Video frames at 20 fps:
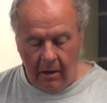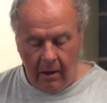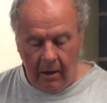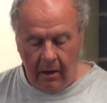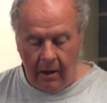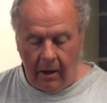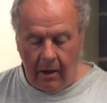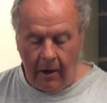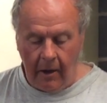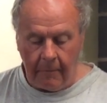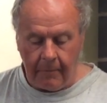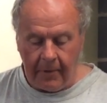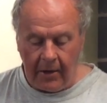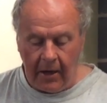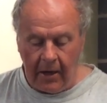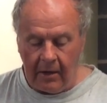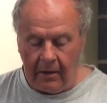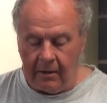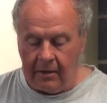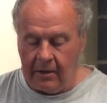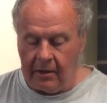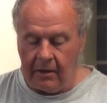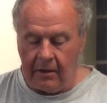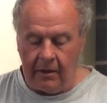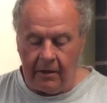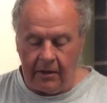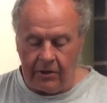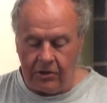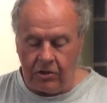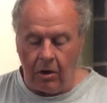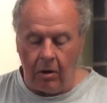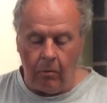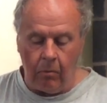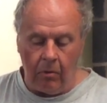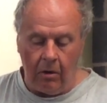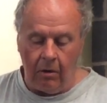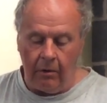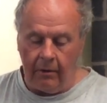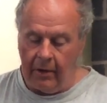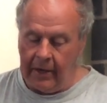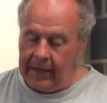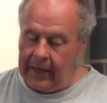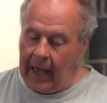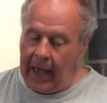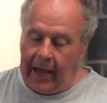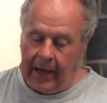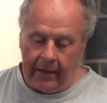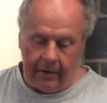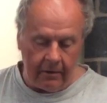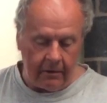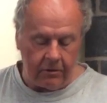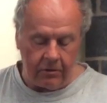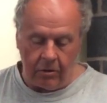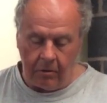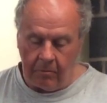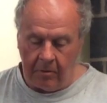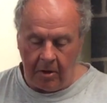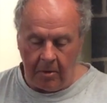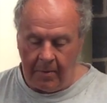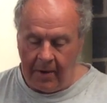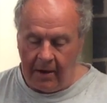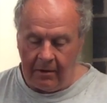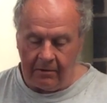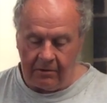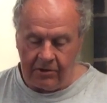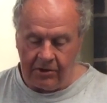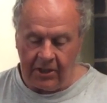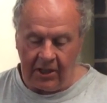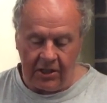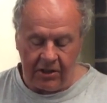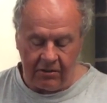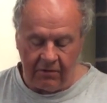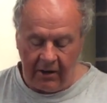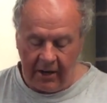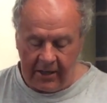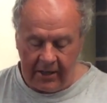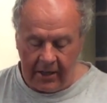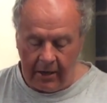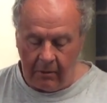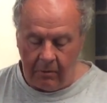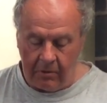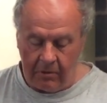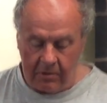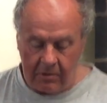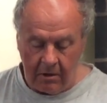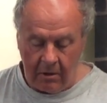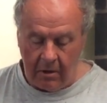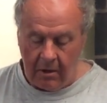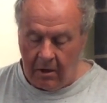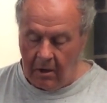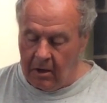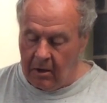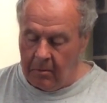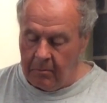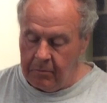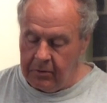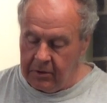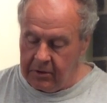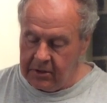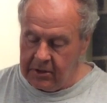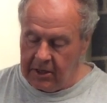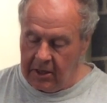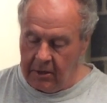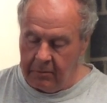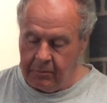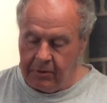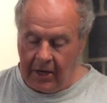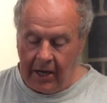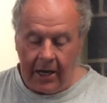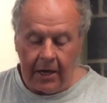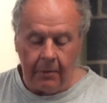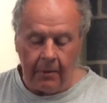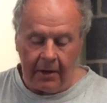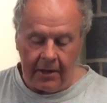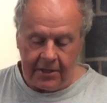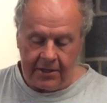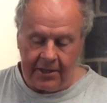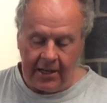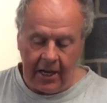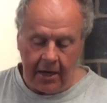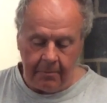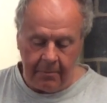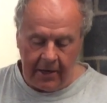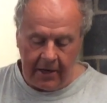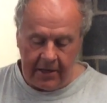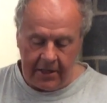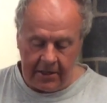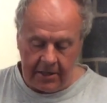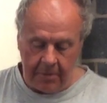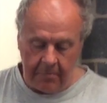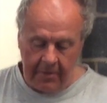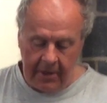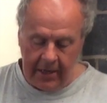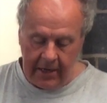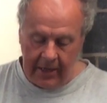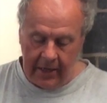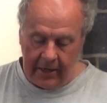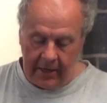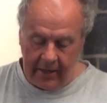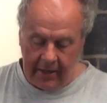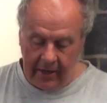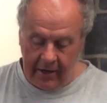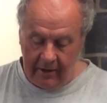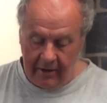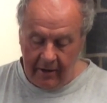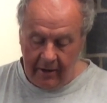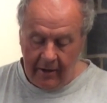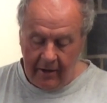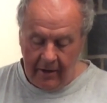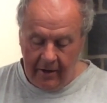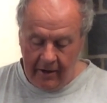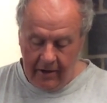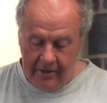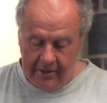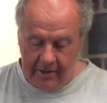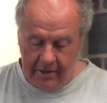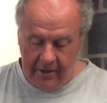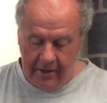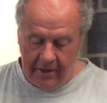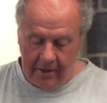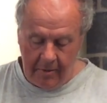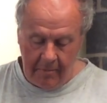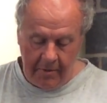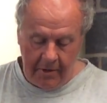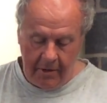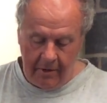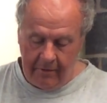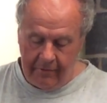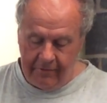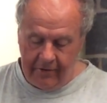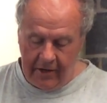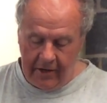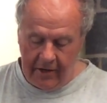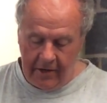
and the top one again took me about 6 or 8 hours. But anyway, the side brackets are made out of that. It's a little bit of